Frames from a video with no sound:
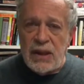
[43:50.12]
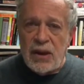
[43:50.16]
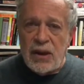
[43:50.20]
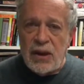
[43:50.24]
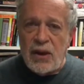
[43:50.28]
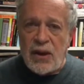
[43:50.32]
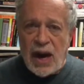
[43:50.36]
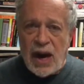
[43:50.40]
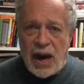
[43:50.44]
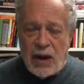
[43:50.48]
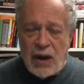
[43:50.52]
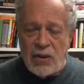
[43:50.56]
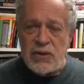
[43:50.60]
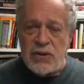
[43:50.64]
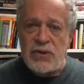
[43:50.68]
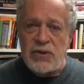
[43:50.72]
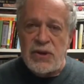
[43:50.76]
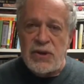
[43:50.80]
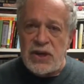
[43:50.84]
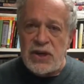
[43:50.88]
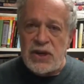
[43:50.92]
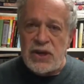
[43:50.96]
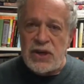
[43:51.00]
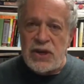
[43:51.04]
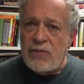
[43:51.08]
are out
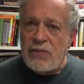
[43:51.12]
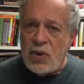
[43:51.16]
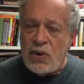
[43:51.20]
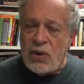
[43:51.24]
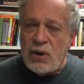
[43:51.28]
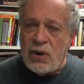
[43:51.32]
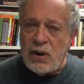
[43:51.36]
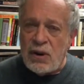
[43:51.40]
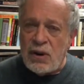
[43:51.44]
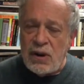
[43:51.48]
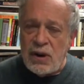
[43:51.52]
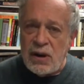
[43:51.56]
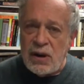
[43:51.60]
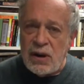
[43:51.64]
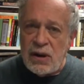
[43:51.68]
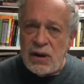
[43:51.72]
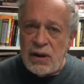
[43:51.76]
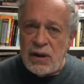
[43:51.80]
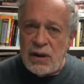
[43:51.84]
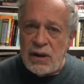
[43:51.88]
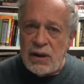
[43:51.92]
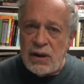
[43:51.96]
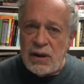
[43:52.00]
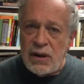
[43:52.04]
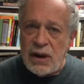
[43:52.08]
to take more
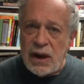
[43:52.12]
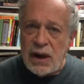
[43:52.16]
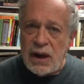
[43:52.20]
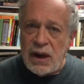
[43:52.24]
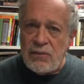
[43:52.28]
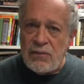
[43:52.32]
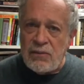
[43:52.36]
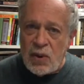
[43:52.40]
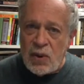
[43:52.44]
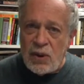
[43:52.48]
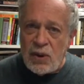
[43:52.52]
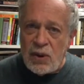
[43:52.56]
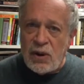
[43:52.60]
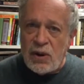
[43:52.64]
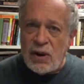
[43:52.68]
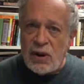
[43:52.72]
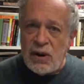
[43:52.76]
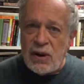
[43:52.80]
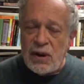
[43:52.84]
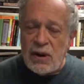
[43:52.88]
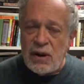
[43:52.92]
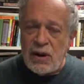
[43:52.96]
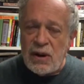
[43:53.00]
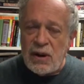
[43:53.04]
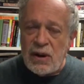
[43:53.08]
and
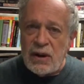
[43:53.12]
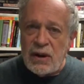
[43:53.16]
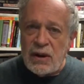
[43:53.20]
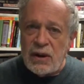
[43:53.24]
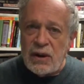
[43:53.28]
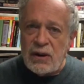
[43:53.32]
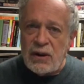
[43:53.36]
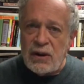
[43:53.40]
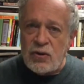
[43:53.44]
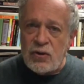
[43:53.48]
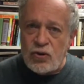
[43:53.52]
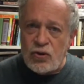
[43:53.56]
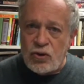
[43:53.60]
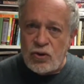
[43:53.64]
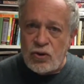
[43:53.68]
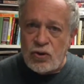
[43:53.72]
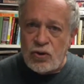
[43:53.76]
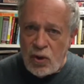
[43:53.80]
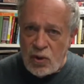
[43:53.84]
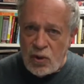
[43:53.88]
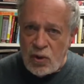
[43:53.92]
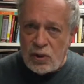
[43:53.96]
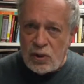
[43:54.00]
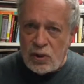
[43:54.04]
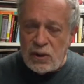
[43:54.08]
more
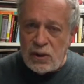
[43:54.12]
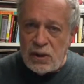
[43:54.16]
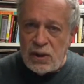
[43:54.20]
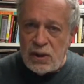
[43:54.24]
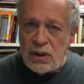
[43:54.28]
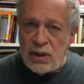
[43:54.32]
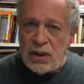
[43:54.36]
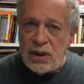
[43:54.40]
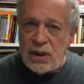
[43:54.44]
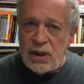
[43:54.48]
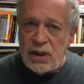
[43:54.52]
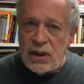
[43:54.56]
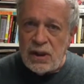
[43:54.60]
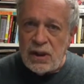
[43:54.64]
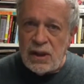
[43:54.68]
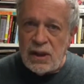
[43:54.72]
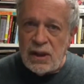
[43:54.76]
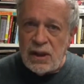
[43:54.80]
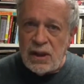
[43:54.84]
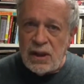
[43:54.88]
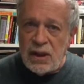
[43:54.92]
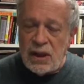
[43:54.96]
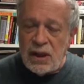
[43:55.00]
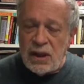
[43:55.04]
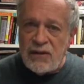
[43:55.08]
control
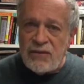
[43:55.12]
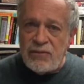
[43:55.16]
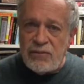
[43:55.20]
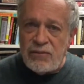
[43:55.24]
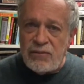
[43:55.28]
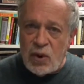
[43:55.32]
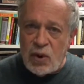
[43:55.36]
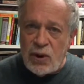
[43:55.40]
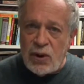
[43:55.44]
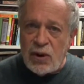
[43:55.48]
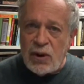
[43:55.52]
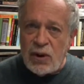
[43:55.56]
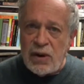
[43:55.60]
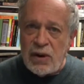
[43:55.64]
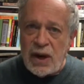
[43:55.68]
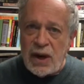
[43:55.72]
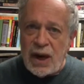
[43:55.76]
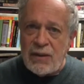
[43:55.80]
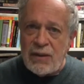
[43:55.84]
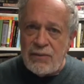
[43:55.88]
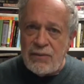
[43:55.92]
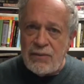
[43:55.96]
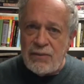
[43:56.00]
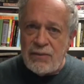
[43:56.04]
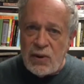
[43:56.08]
of more
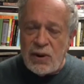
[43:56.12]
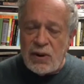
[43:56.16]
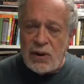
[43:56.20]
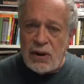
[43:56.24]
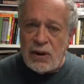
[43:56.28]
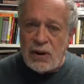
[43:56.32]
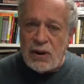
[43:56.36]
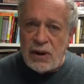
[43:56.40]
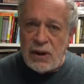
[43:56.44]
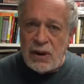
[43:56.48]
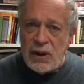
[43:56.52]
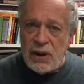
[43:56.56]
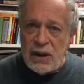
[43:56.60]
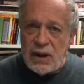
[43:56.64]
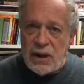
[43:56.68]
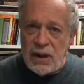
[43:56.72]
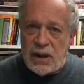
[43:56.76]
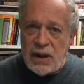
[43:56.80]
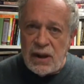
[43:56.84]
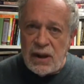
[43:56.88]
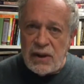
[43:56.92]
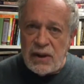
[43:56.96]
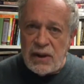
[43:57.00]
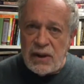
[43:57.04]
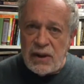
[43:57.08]
and more
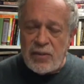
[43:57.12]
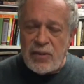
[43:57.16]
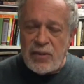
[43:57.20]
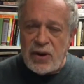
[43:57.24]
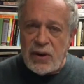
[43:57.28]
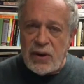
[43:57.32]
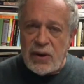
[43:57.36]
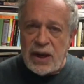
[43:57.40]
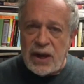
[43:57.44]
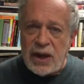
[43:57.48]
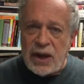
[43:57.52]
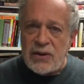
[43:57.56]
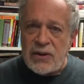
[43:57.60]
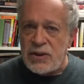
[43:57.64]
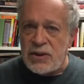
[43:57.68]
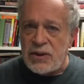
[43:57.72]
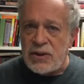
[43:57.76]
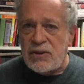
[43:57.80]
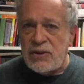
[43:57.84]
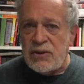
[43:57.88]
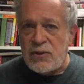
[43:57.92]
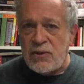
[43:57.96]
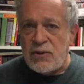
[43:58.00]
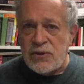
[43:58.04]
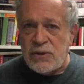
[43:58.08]
democratic
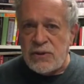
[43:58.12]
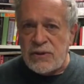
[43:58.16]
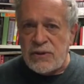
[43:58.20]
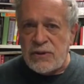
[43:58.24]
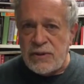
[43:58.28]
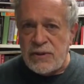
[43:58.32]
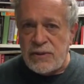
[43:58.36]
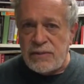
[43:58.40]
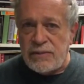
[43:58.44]
institutions.